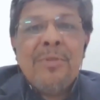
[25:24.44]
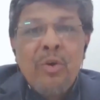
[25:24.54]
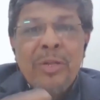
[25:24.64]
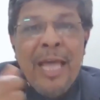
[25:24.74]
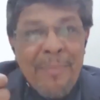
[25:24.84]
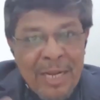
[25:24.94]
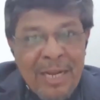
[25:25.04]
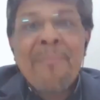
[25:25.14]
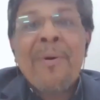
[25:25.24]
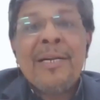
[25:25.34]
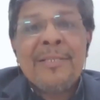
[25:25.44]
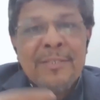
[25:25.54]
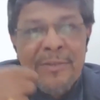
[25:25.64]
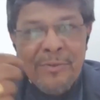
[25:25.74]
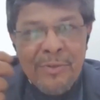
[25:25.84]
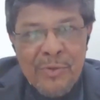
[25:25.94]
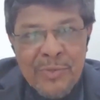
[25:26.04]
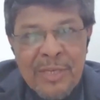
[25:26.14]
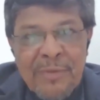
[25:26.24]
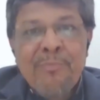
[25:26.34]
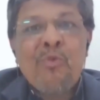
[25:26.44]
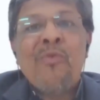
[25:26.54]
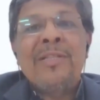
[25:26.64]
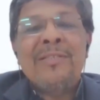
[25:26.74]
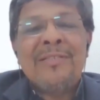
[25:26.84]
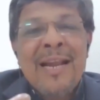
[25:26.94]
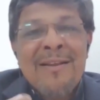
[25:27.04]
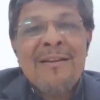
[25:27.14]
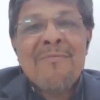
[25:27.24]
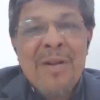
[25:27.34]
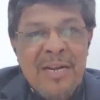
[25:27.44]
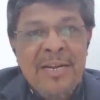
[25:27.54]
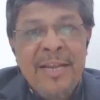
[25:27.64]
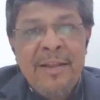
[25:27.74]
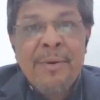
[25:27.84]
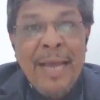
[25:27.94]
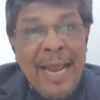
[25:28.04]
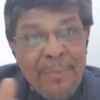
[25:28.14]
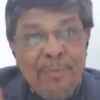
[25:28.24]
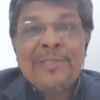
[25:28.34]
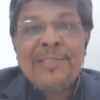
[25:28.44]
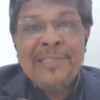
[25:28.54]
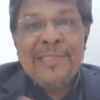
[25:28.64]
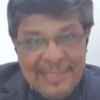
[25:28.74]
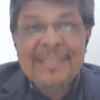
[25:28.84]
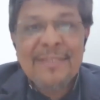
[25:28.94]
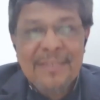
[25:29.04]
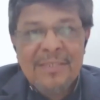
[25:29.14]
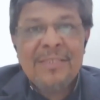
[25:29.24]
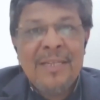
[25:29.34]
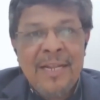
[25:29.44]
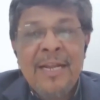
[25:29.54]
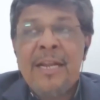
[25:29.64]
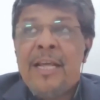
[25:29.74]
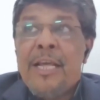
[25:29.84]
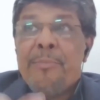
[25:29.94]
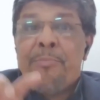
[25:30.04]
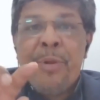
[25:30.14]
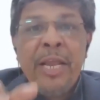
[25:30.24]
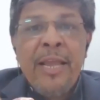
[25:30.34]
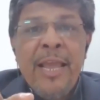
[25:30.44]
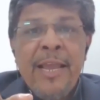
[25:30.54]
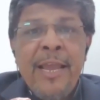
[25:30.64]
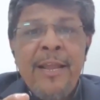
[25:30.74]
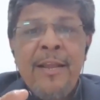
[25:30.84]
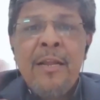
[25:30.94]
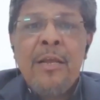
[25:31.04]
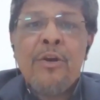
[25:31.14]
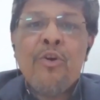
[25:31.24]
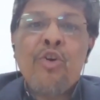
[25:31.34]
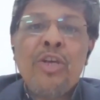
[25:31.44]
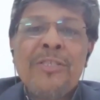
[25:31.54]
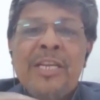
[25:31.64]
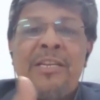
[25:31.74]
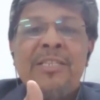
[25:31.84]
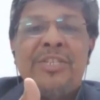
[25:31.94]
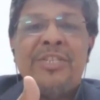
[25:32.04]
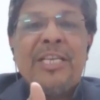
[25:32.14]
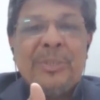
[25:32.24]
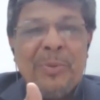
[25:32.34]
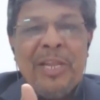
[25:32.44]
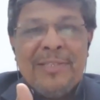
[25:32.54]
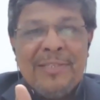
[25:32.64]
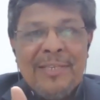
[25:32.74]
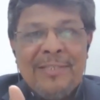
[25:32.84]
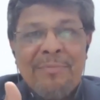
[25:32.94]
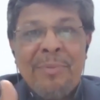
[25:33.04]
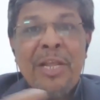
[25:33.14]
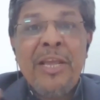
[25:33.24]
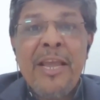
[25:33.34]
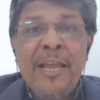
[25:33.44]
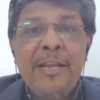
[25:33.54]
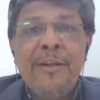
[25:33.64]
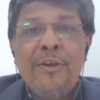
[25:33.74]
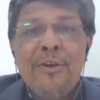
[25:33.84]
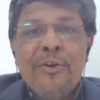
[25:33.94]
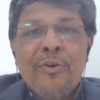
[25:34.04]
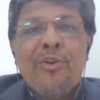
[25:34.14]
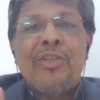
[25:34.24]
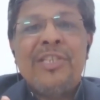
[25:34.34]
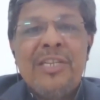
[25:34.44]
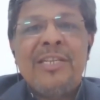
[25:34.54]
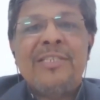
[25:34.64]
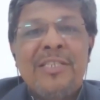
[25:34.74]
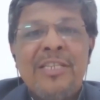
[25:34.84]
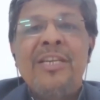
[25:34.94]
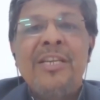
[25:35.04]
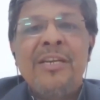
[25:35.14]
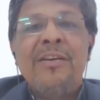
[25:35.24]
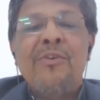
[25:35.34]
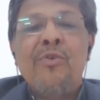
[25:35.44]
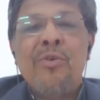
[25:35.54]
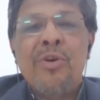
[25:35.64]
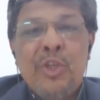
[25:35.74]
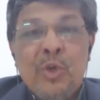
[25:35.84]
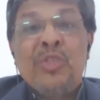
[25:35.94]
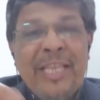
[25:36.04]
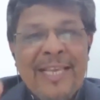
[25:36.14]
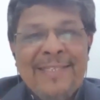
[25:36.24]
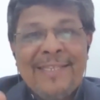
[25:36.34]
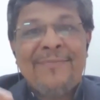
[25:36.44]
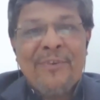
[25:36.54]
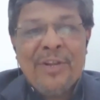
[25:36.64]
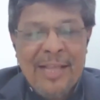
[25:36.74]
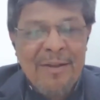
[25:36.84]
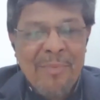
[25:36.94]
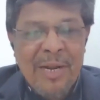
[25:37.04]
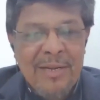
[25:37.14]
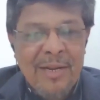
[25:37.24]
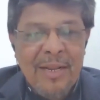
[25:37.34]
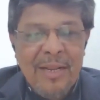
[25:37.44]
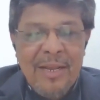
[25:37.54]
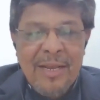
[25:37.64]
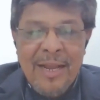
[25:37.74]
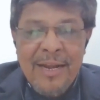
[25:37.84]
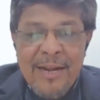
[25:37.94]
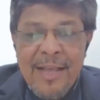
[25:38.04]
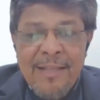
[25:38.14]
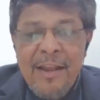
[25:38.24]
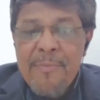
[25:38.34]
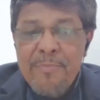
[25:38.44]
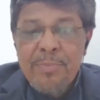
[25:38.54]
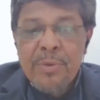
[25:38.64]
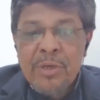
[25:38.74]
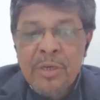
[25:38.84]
library parts, using proven standard material and processes, right? Bringing in cross-industry experiences, bringing in cross-industry use cases for that matter, and it has helped